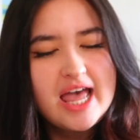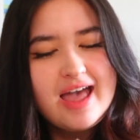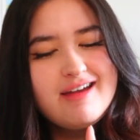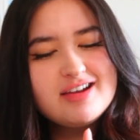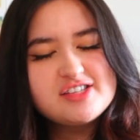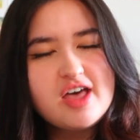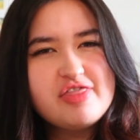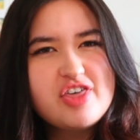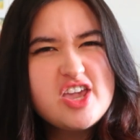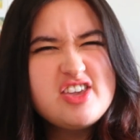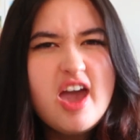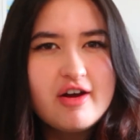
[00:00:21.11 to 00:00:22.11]
it is the
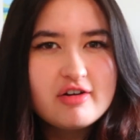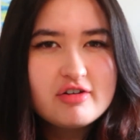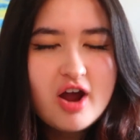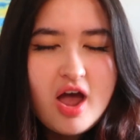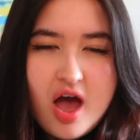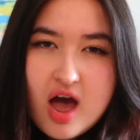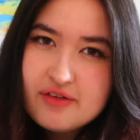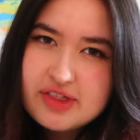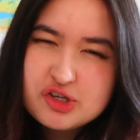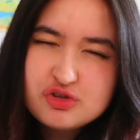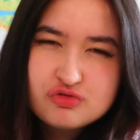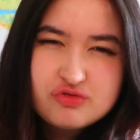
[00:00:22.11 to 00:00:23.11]
year of the
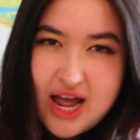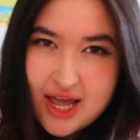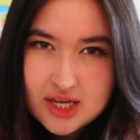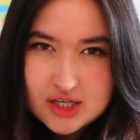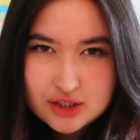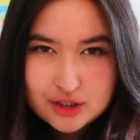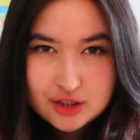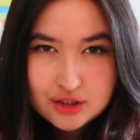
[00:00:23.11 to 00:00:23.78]
dragon.